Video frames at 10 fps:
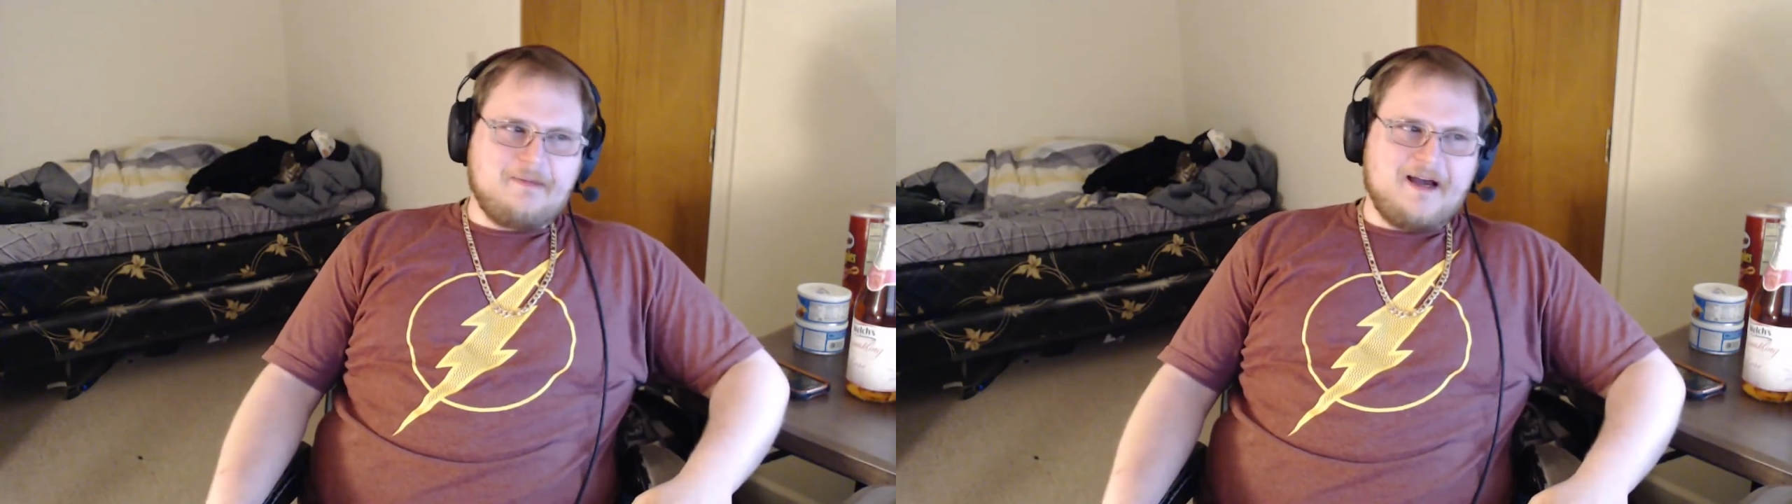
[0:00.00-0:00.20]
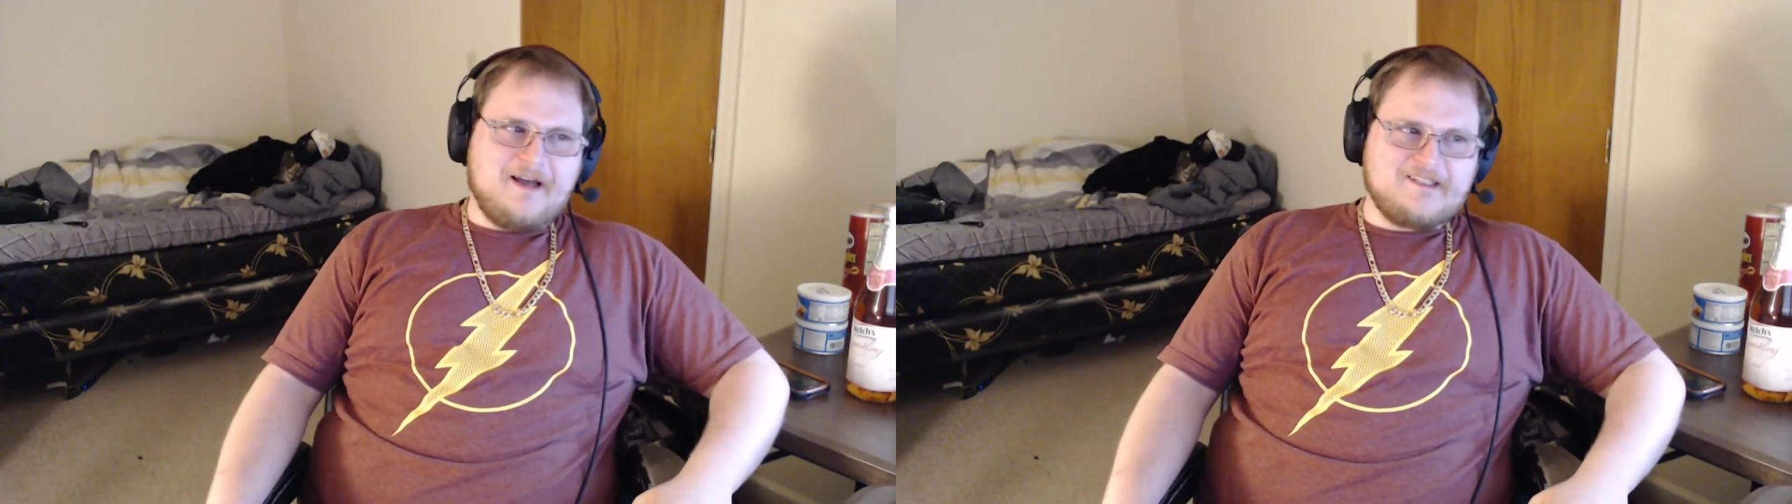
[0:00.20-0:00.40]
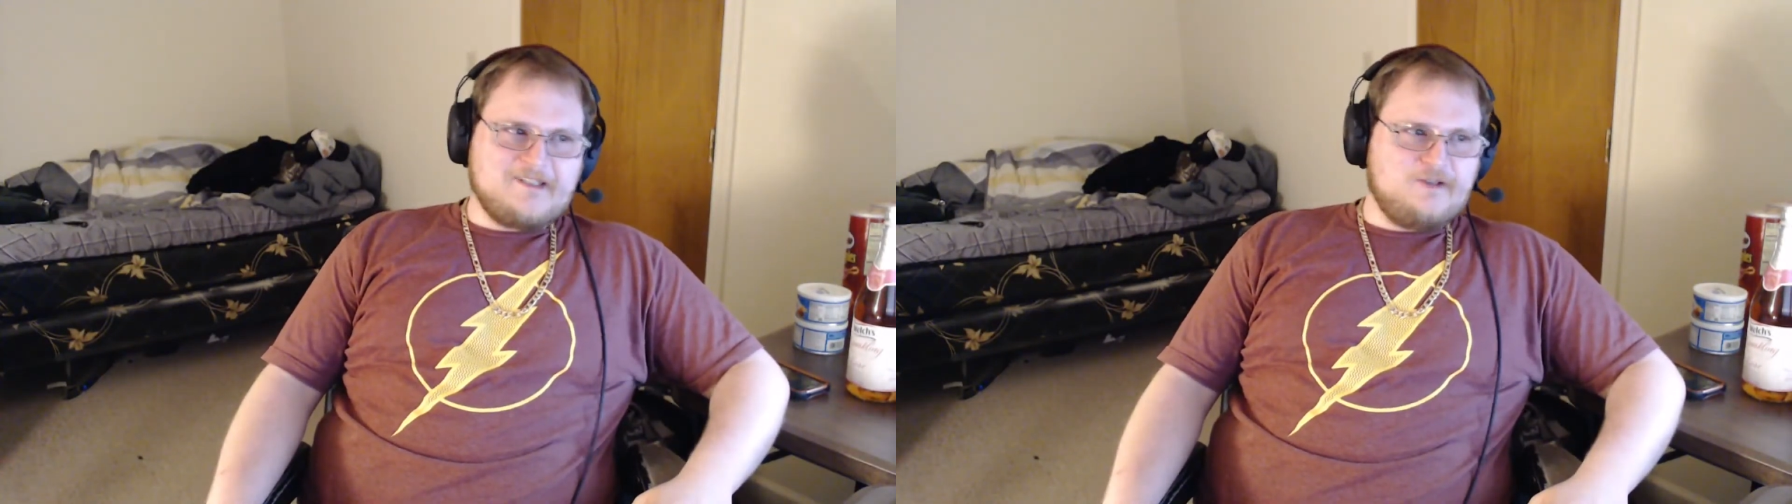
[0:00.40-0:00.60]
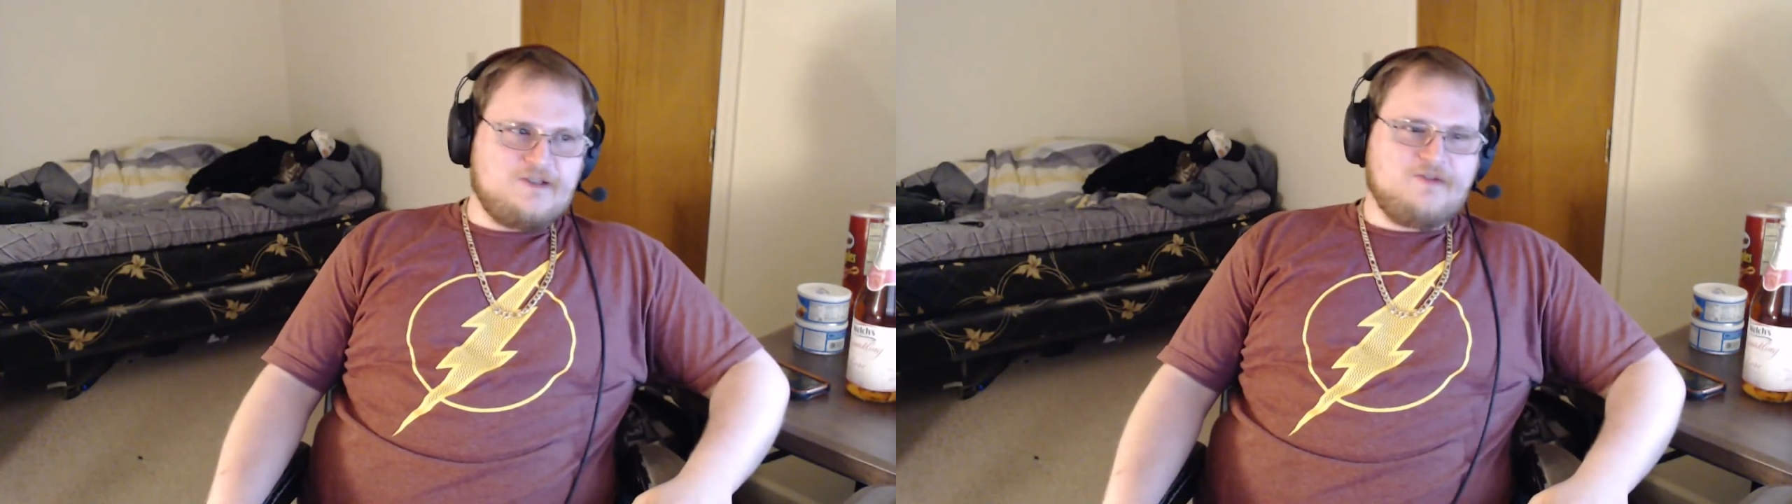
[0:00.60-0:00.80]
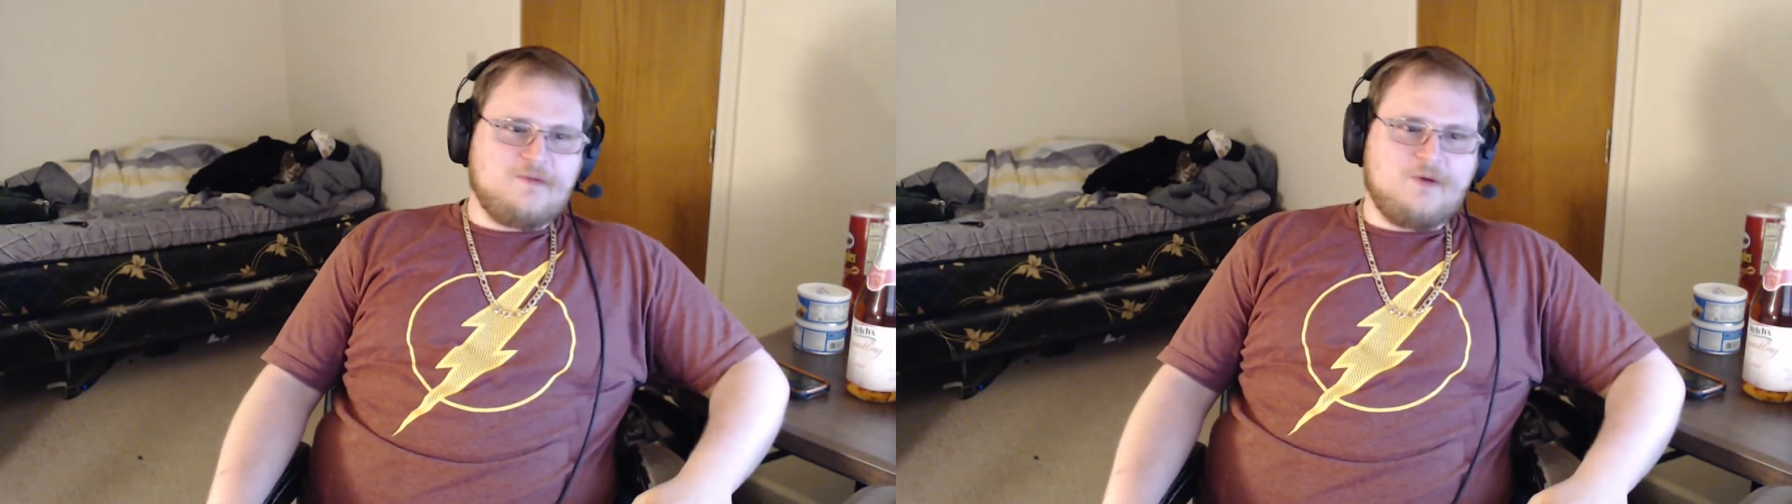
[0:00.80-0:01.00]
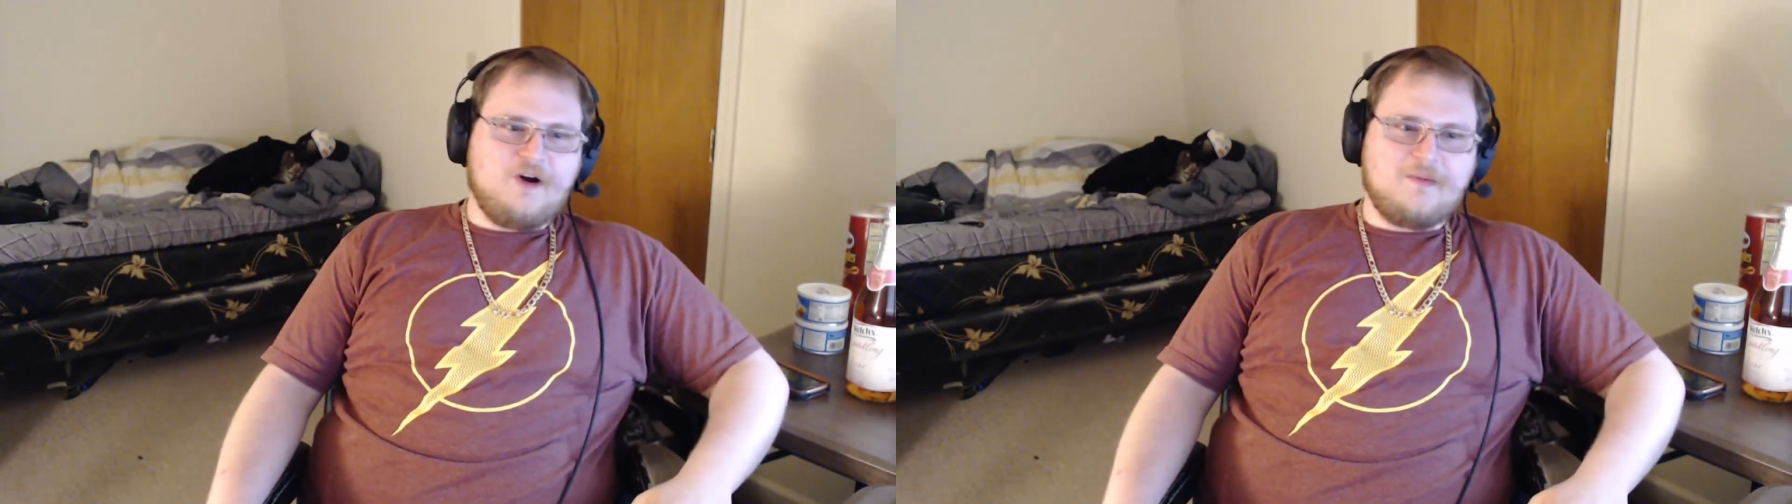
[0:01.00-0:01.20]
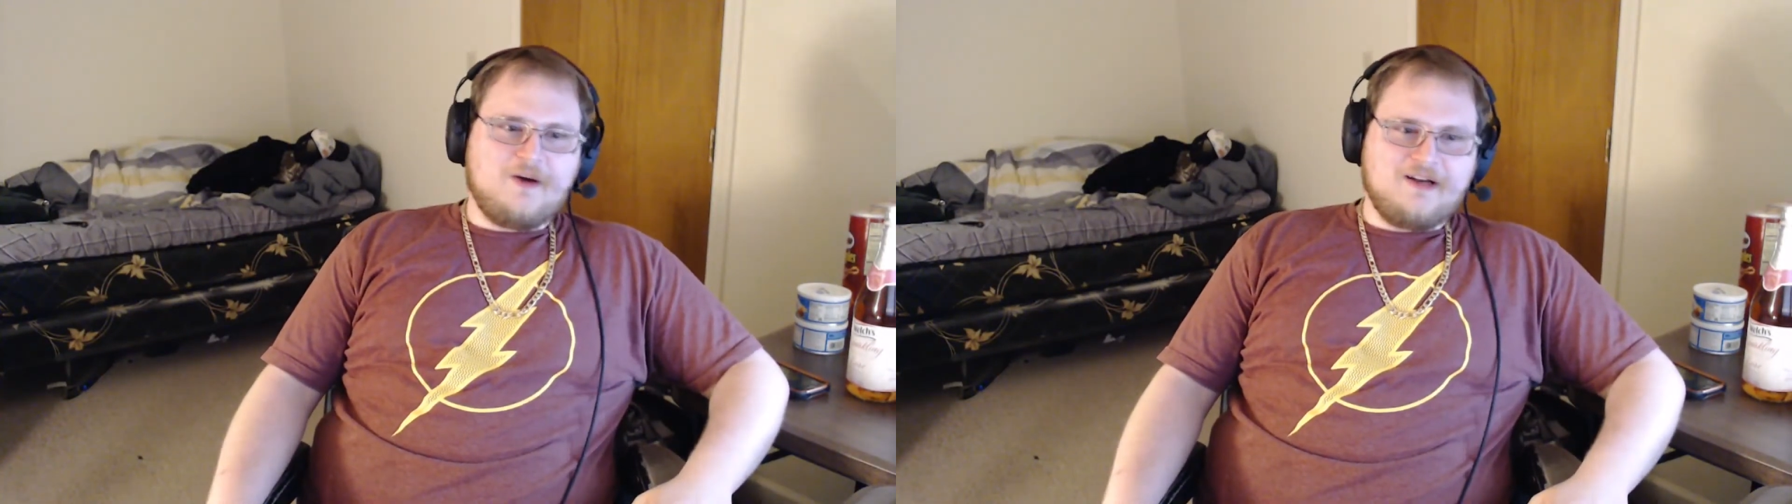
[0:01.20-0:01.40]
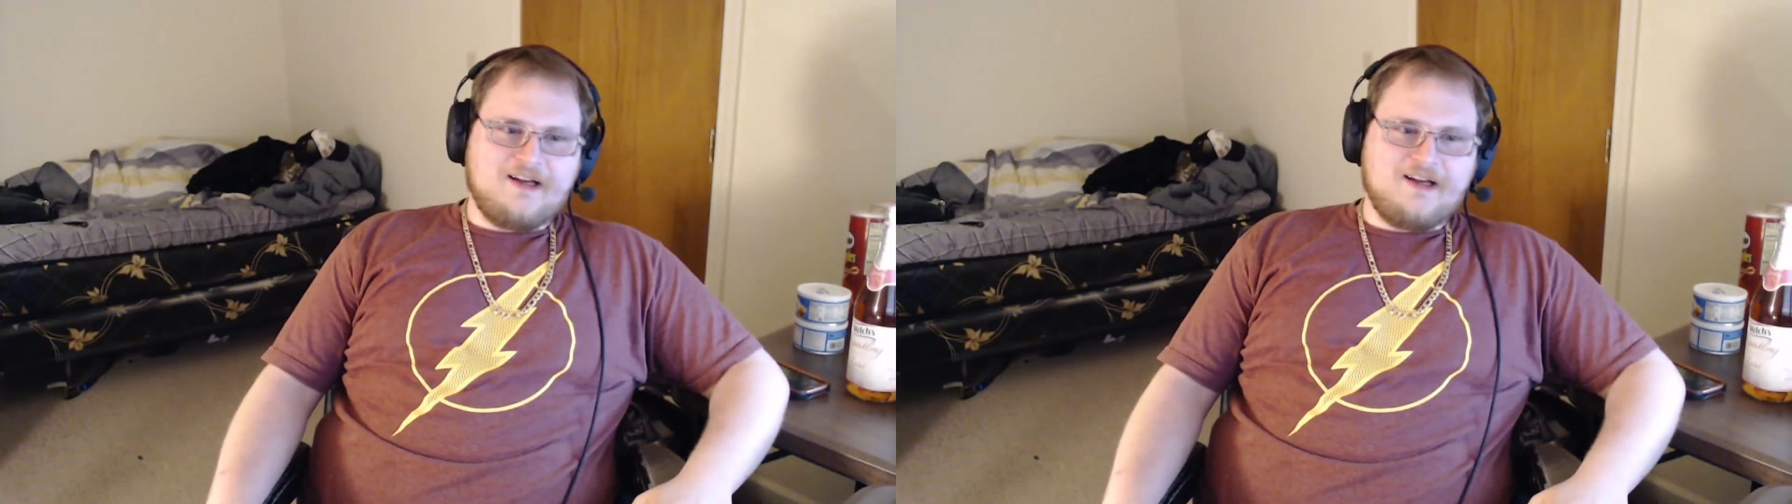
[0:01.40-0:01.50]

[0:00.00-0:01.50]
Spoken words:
buying sushi from Walmart